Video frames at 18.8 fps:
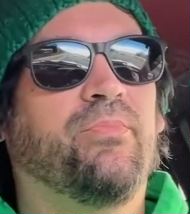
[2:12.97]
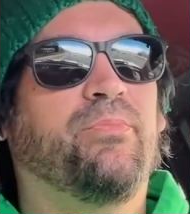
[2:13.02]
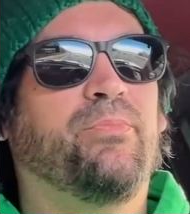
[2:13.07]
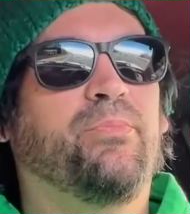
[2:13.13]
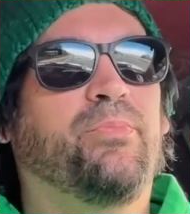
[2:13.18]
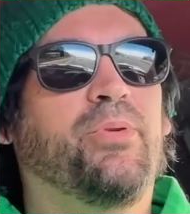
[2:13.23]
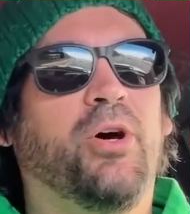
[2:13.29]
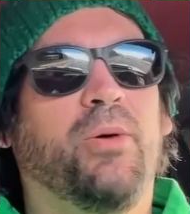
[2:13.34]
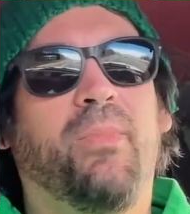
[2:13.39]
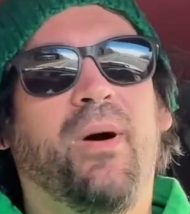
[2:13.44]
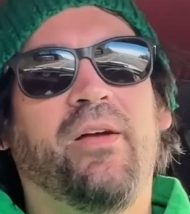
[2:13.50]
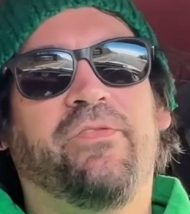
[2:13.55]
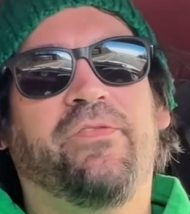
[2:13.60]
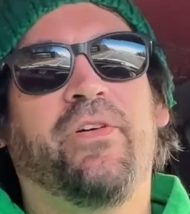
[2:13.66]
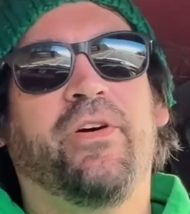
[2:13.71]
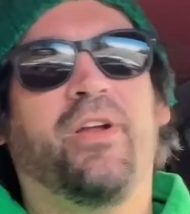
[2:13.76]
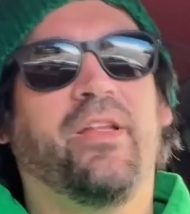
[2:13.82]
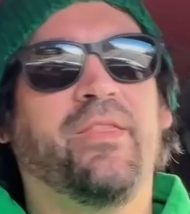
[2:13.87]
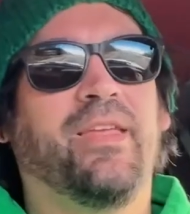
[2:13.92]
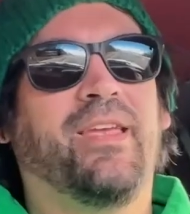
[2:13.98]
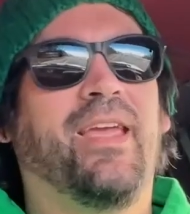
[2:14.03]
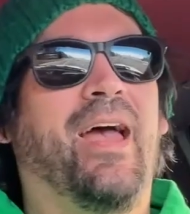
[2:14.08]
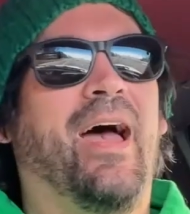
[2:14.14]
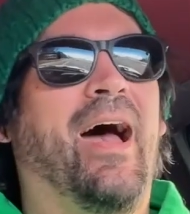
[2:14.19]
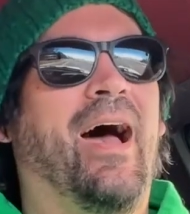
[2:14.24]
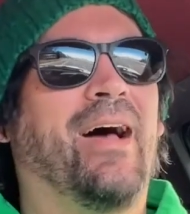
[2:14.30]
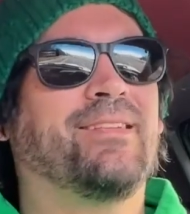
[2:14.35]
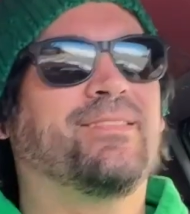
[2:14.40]
put my foot on the
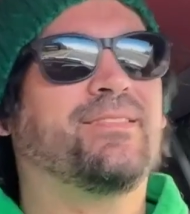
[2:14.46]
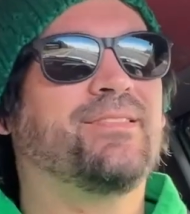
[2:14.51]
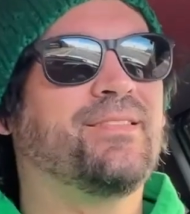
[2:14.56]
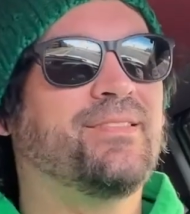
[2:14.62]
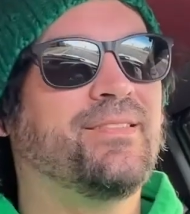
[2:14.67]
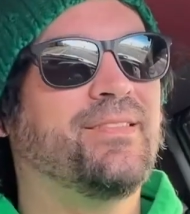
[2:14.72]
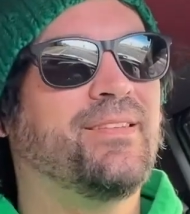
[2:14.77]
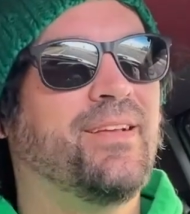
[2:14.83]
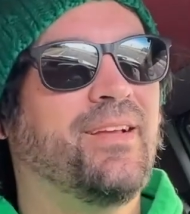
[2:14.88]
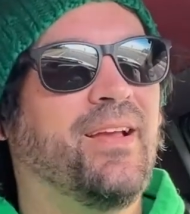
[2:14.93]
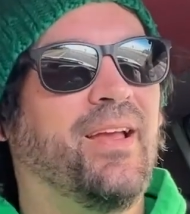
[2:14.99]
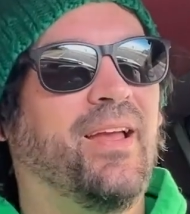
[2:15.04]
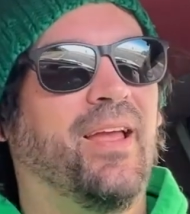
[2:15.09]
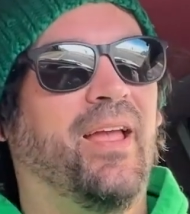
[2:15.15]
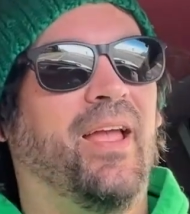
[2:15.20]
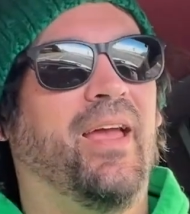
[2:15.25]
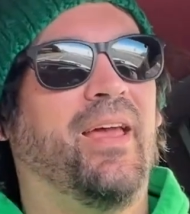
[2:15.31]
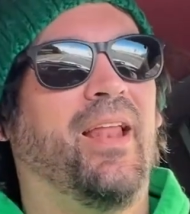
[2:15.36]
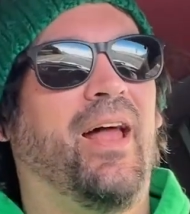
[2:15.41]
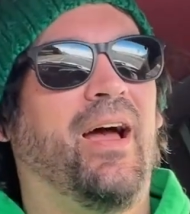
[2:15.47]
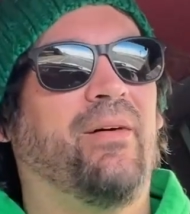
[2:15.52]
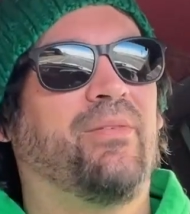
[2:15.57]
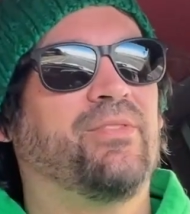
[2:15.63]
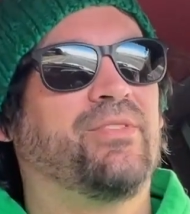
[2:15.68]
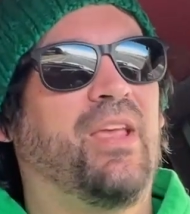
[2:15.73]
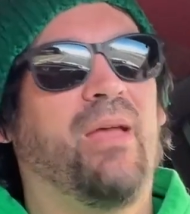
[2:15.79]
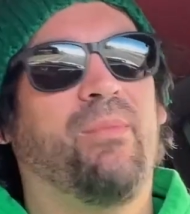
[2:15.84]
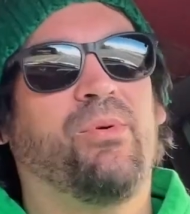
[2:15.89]
gas and I
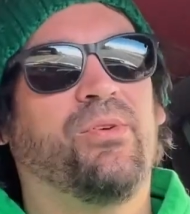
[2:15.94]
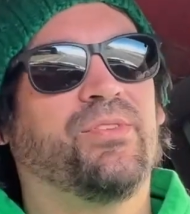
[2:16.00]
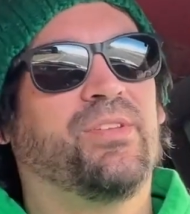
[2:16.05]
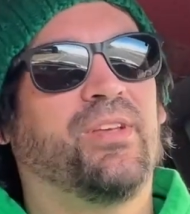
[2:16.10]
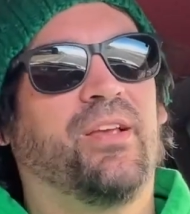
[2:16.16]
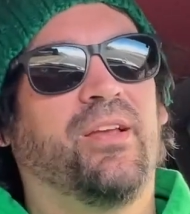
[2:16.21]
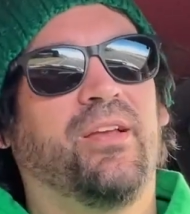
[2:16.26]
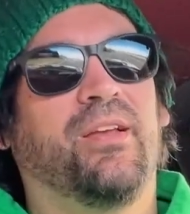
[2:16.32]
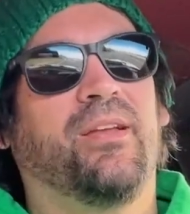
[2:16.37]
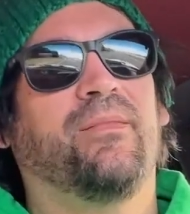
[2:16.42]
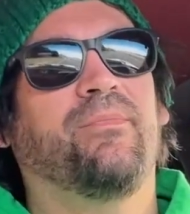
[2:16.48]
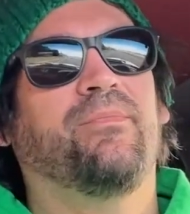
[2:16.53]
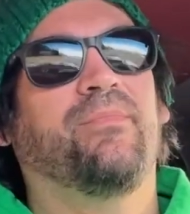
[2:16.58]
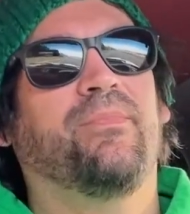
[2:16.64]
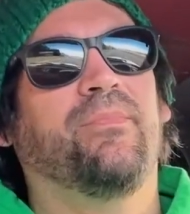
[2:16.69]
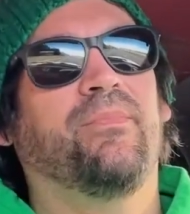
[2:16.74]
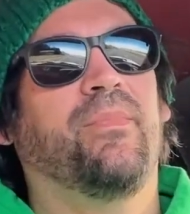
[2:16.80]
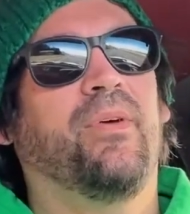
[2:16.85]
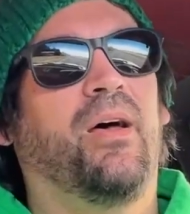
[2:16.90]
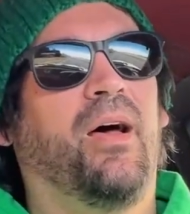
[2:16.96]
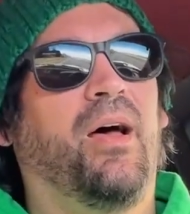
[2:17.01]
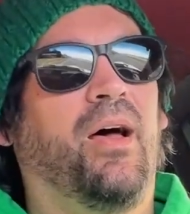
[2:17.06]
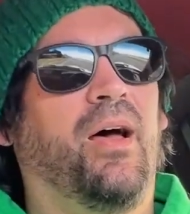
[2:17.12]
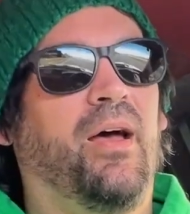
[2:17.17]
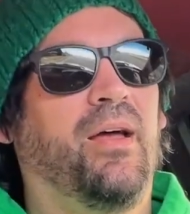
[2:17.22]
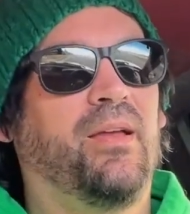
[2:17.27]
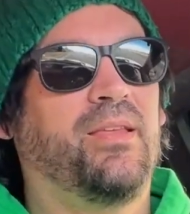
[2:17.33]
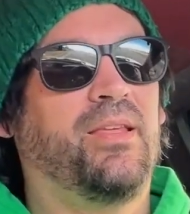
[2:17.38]
was able to
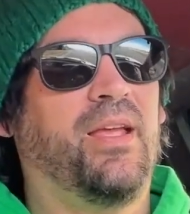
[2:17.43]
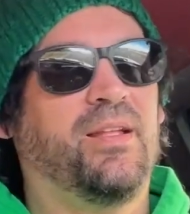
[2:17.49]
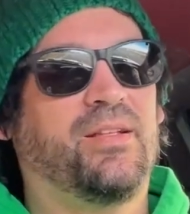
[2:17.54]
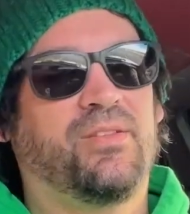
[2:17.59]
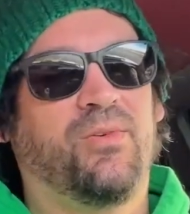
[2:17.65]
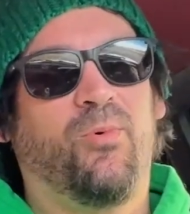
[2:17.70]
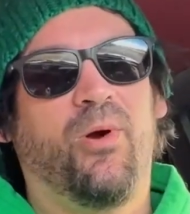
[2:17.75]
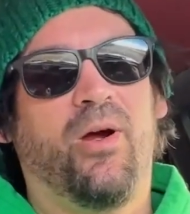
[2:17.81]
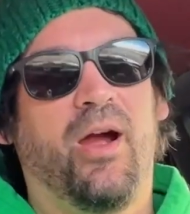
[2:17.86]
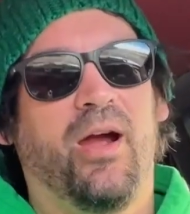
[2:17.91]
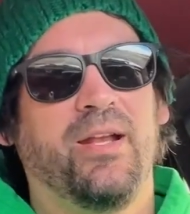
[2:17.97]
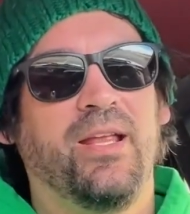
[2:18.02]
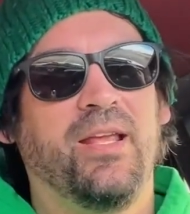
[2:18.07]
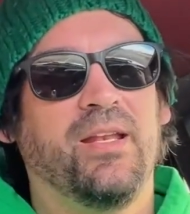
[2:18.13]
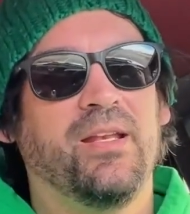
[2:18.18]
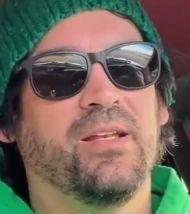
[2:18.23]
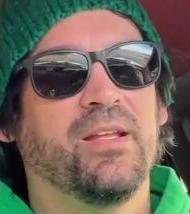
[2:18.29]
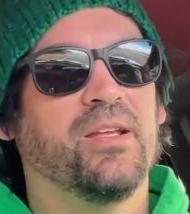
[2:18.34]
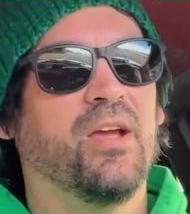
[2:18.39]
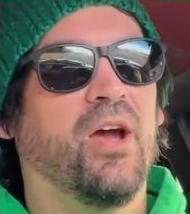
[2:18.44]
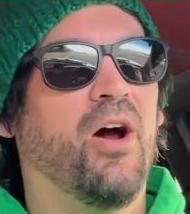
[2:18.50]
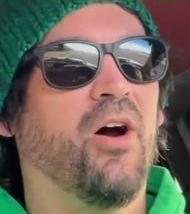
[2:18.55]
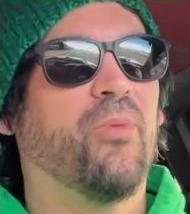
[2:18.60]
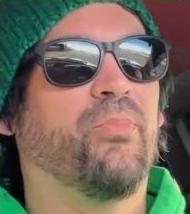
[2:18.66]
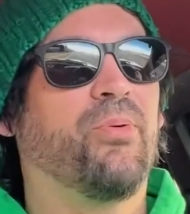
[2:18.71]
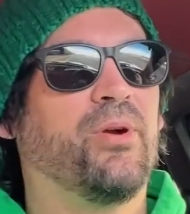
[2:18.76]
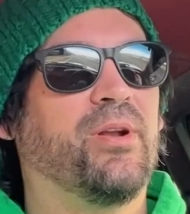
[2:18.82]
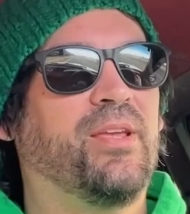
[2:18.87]
get to where I needed to go
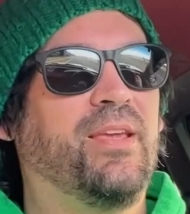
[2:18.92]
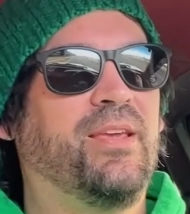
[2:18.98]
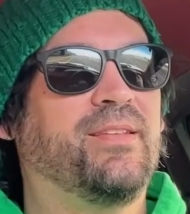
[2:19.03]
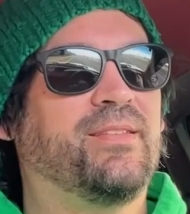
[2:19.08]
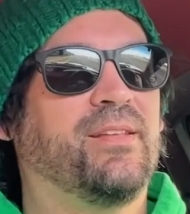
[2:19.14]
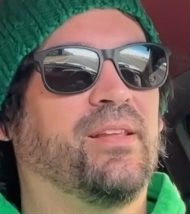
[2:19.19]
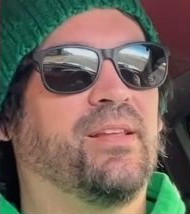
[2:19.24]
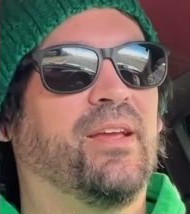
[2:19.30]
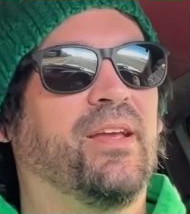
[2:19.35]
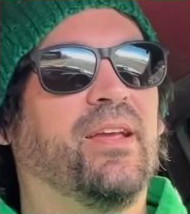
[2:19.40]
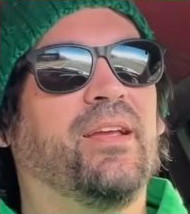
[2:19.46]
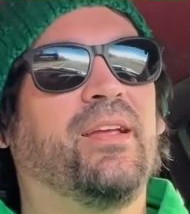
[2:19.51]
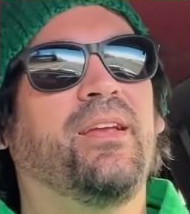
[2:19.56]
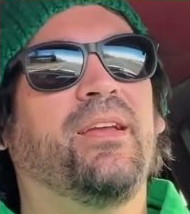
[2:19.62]
pretty easily.